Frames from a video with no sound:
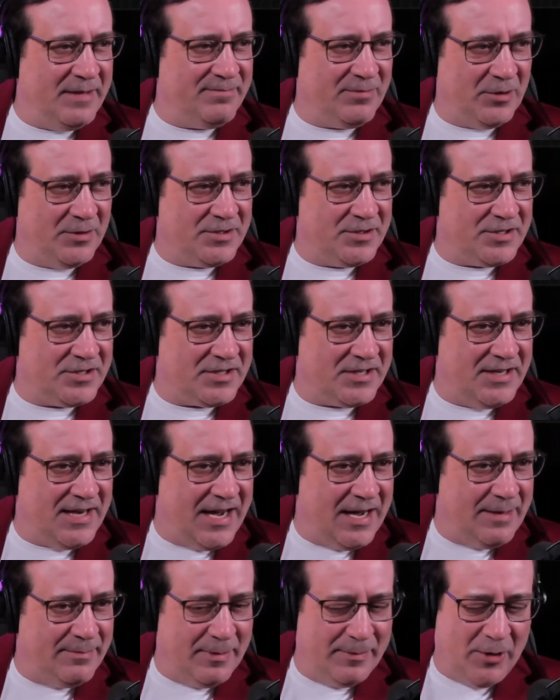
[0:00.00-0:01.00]
purchased an
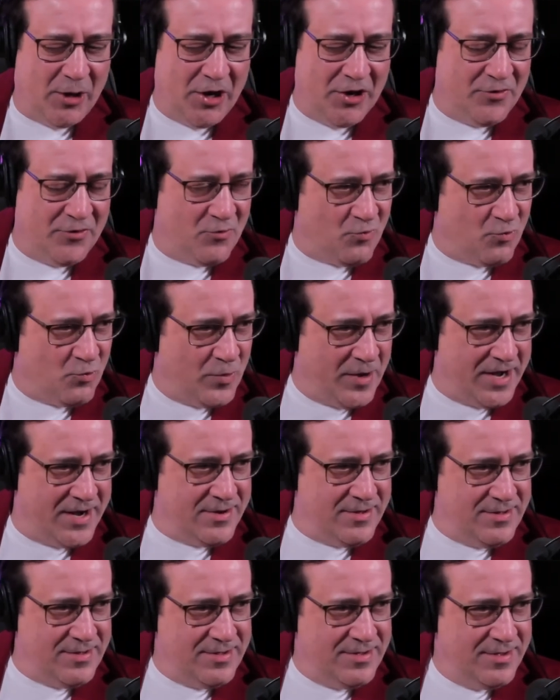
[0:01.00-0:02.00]
album on
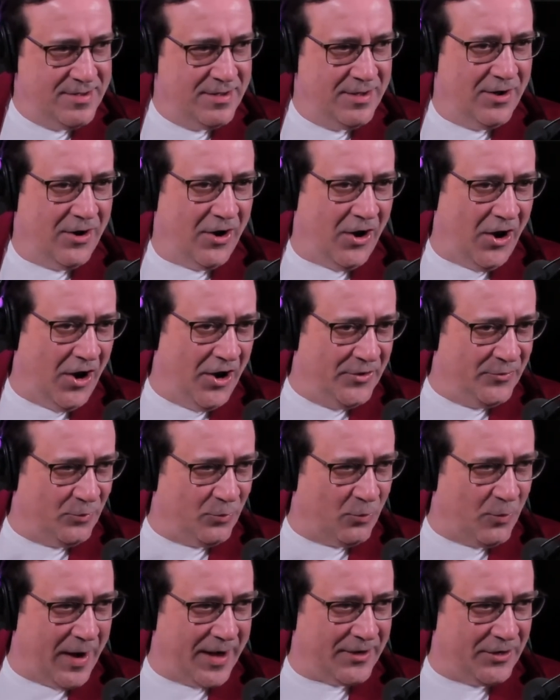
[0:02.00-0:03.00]
reel,
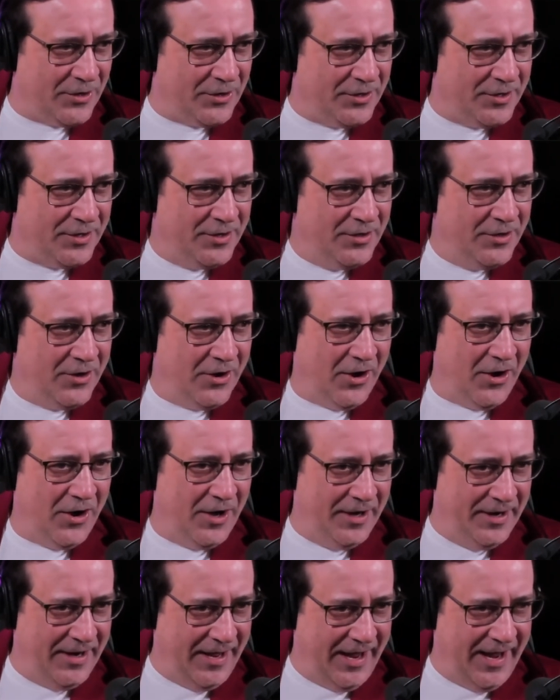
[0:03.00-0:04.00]
on record,
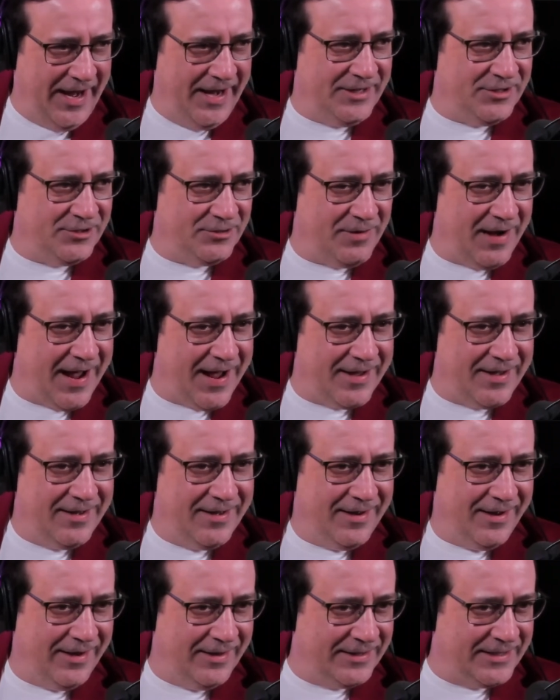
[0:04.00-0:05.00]
on 8 track,
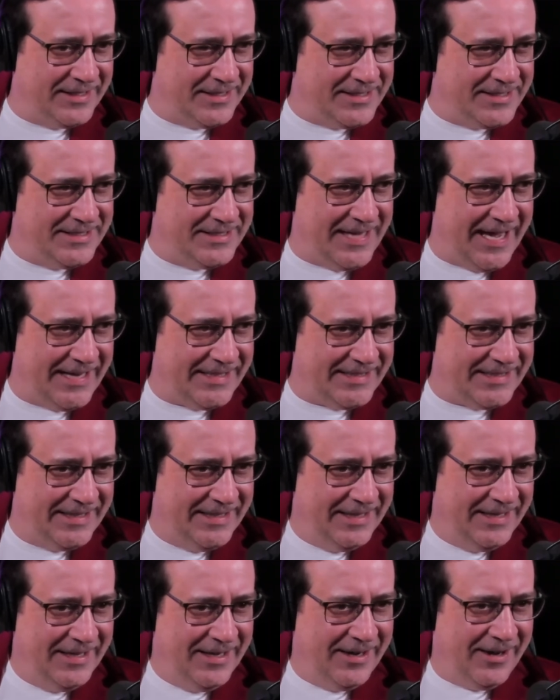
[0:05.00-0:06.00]
on cassette,
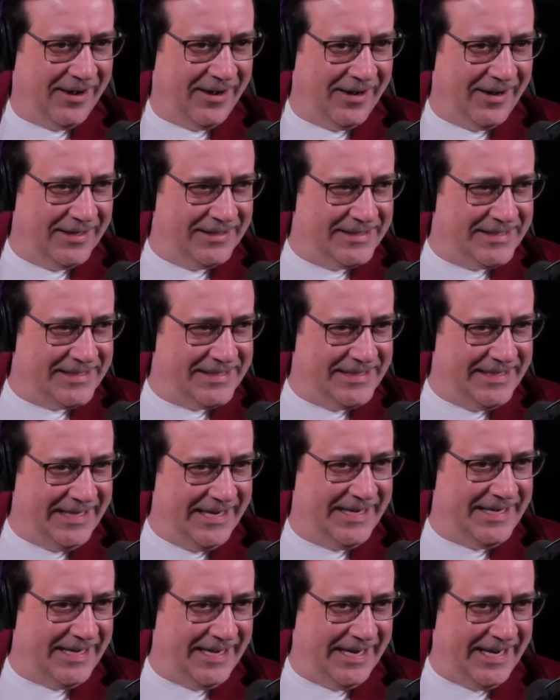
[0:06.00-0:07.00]
on
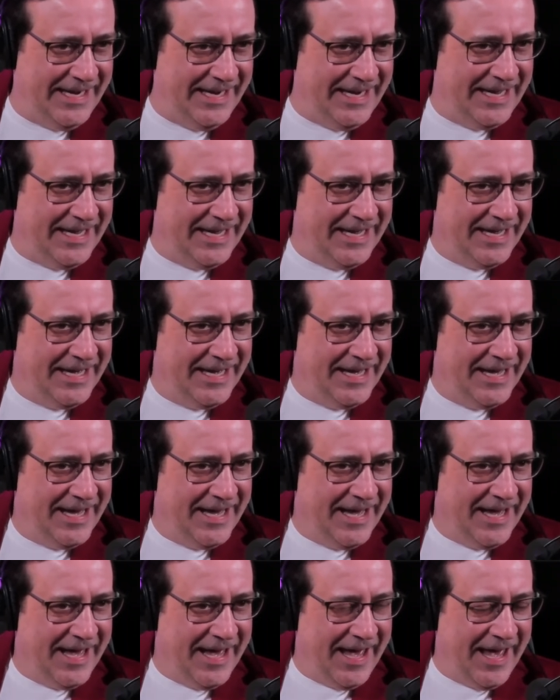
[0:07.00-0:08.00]
CD,
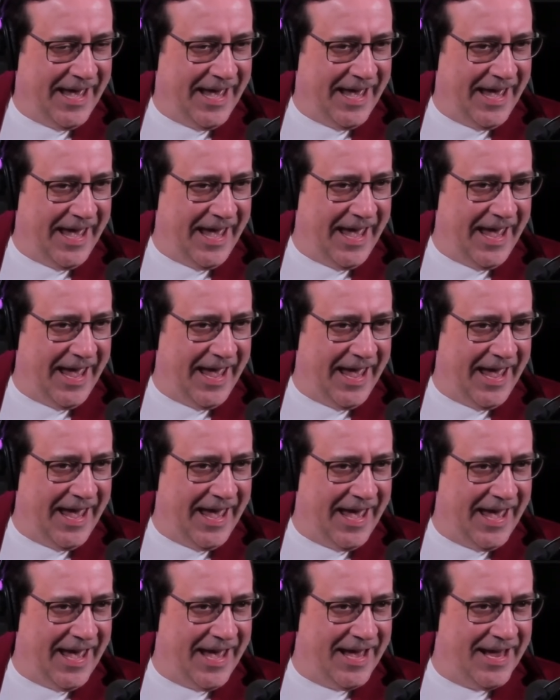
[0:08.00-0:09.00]

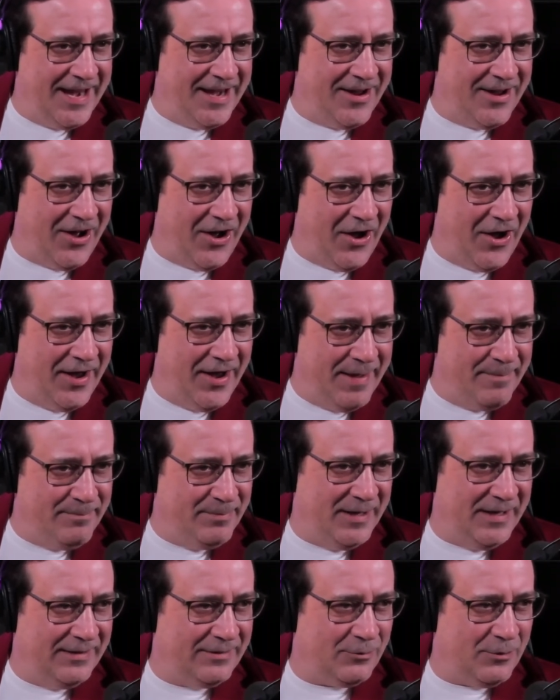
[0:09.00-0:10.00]
and on
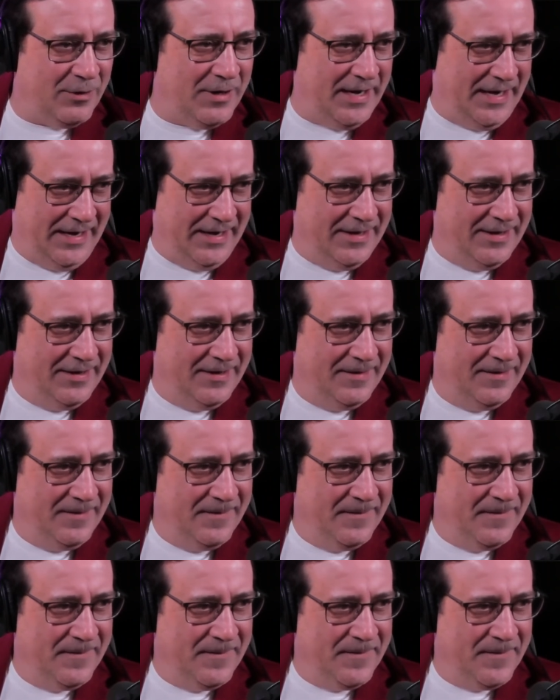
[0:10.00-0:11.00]
MP3. Mm-hmm.